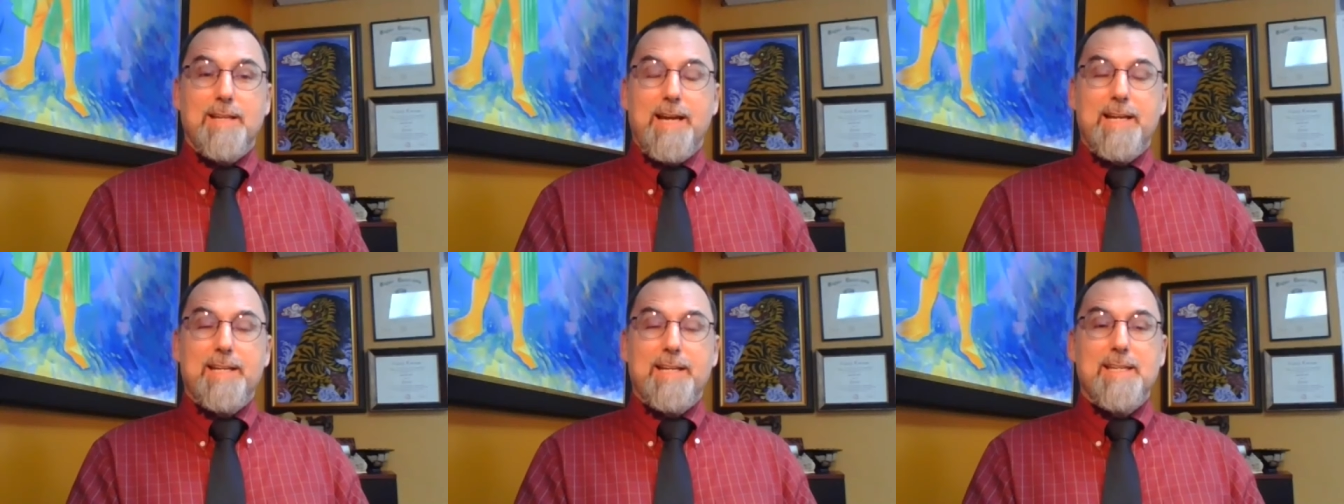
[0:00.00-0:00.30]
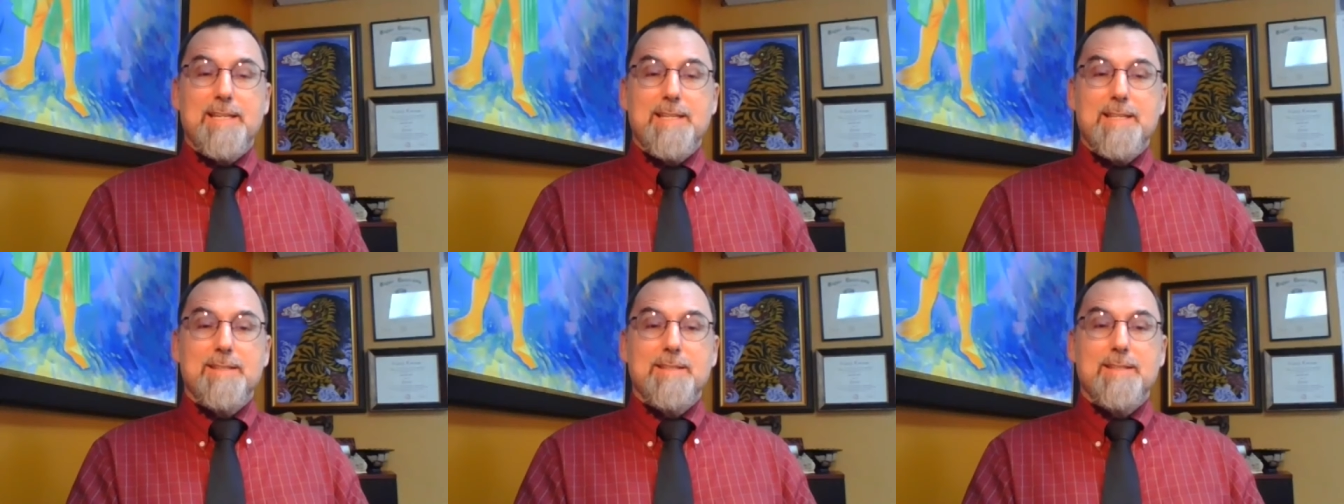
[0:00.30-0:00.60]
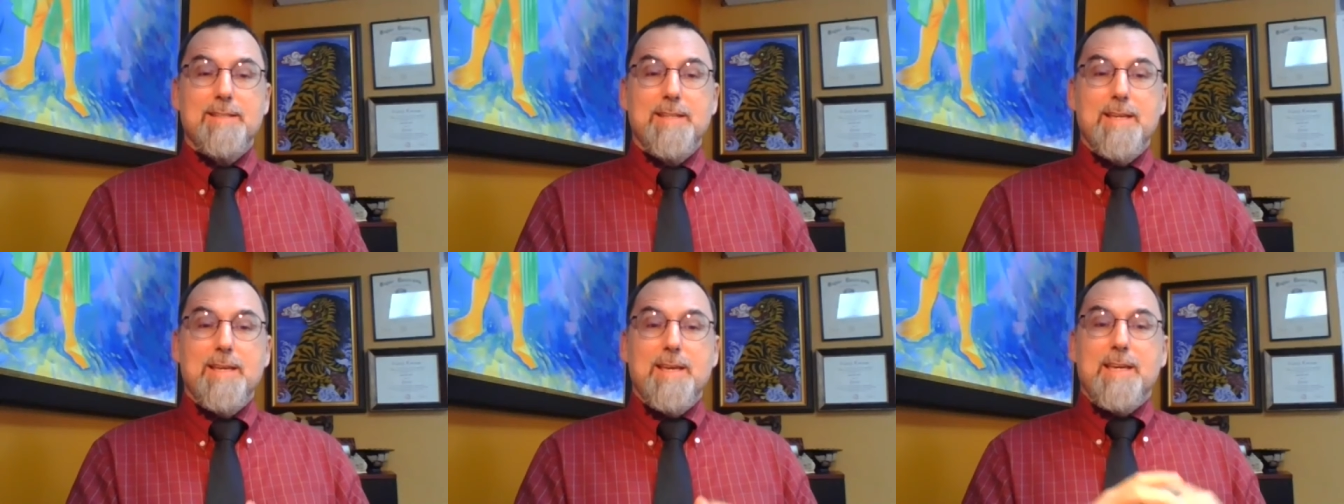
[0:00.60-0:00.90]
I
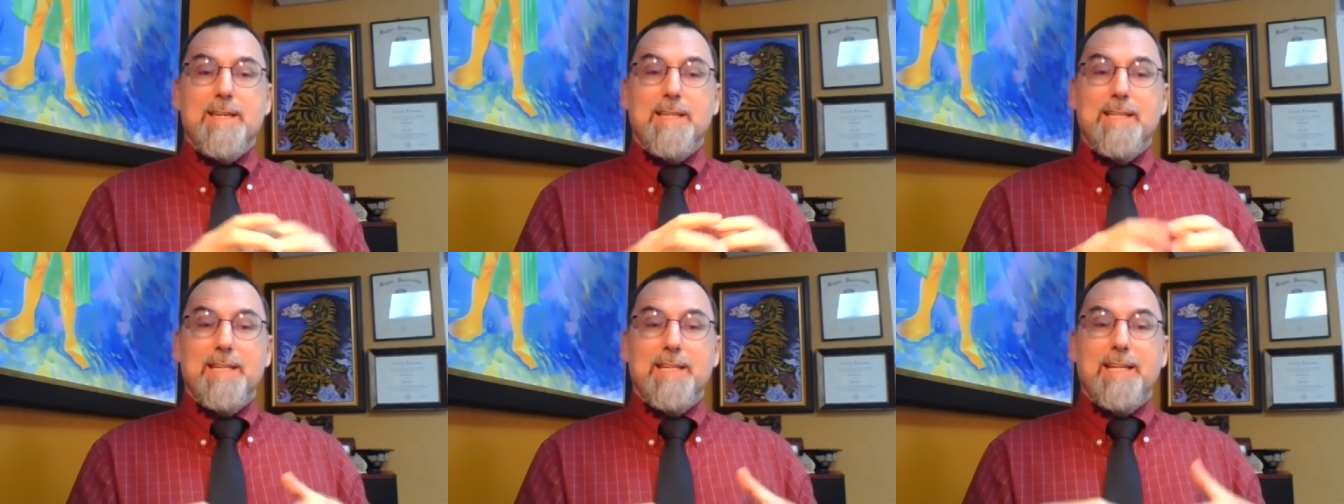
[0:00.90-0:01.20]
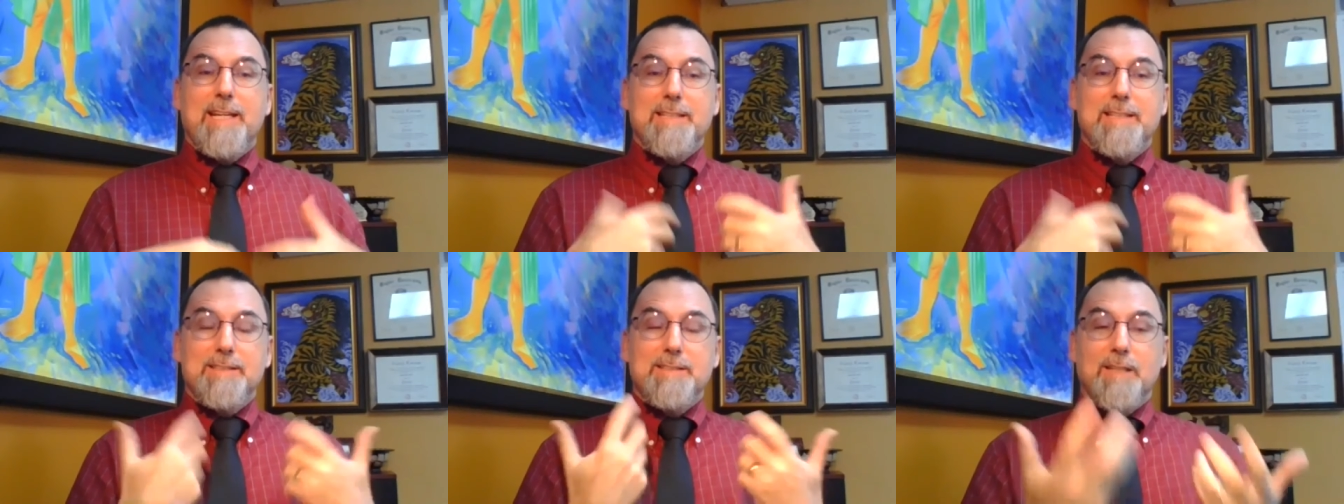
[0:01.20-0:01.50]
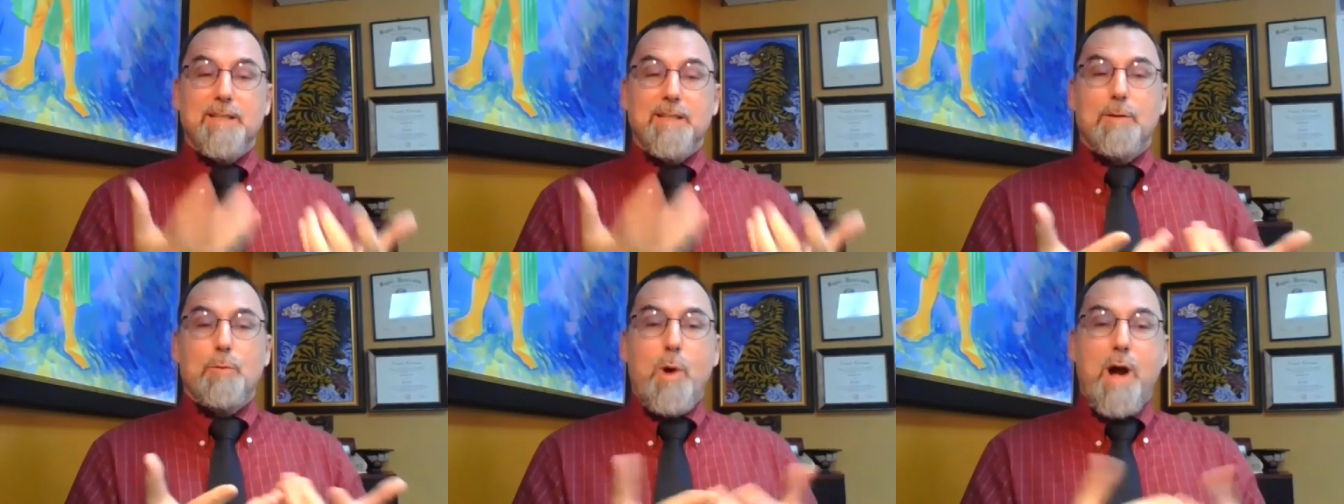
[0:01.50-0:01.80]
can get into
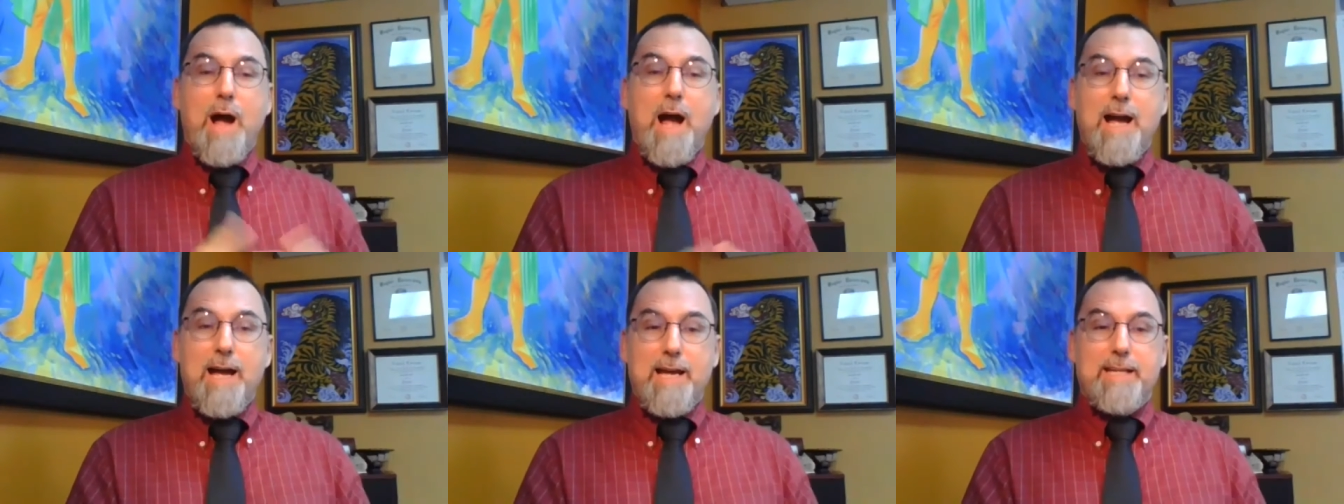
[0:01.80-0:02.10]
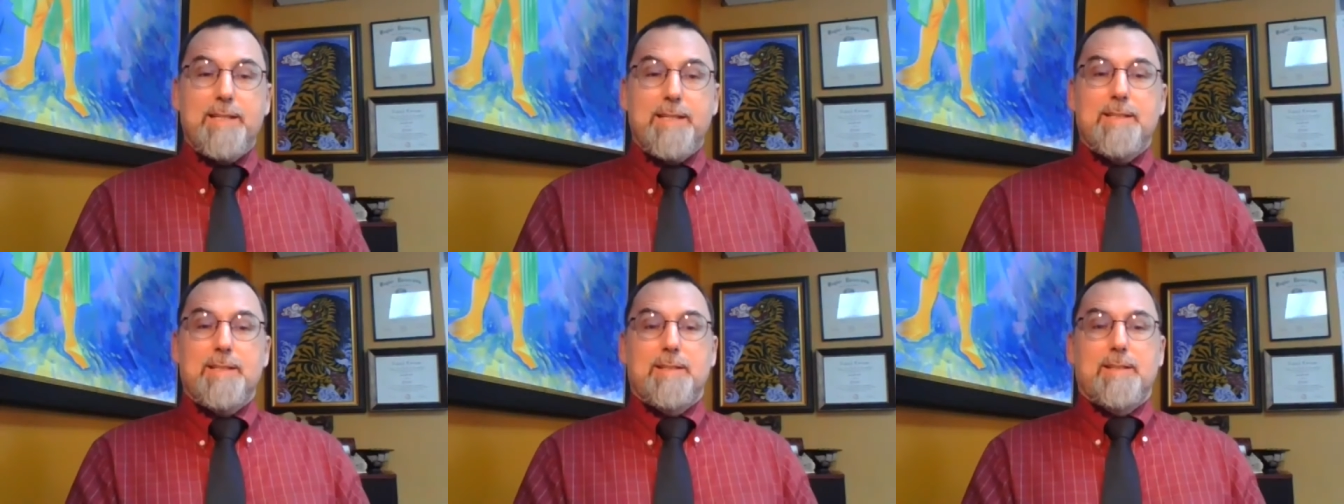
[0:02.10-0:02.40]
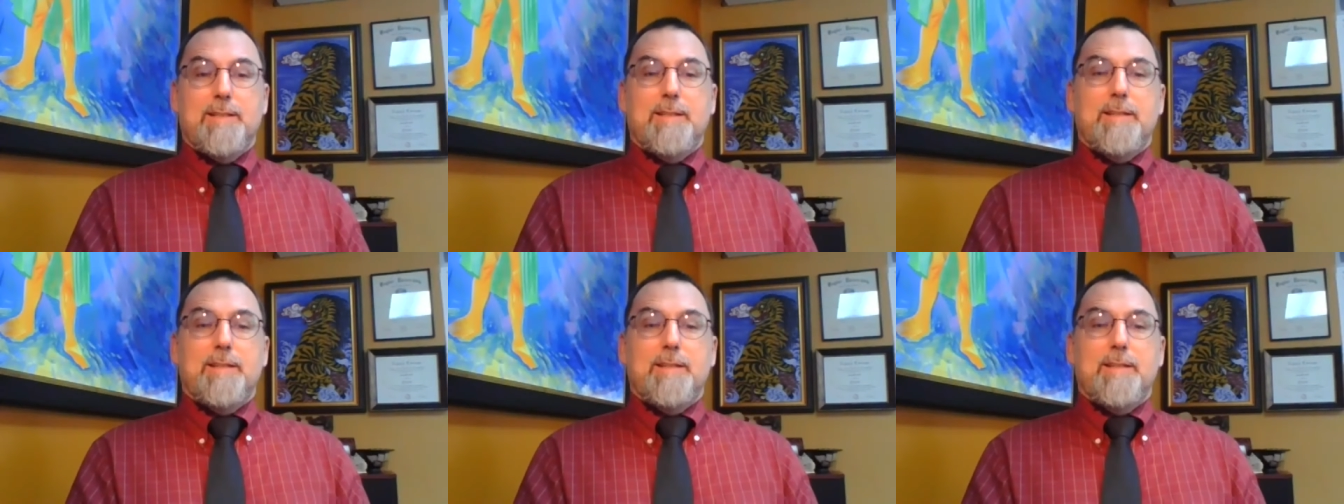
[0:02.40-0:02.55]
the why,